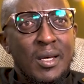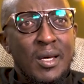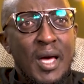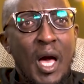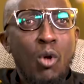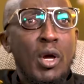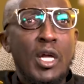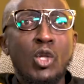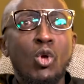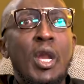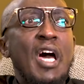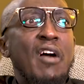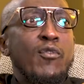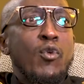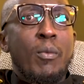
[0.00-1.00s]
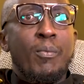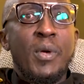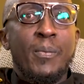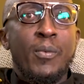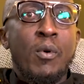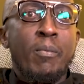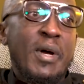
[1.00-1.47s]
How can you love your
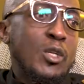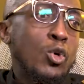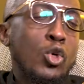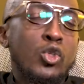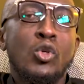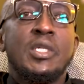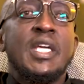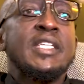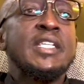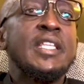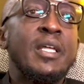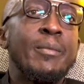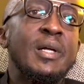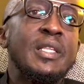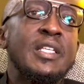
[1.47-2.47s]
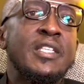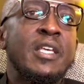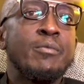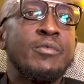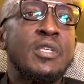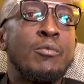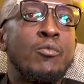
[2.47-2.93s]
people but also test them at the
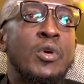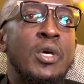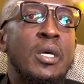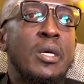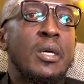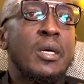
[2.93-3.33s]
same way?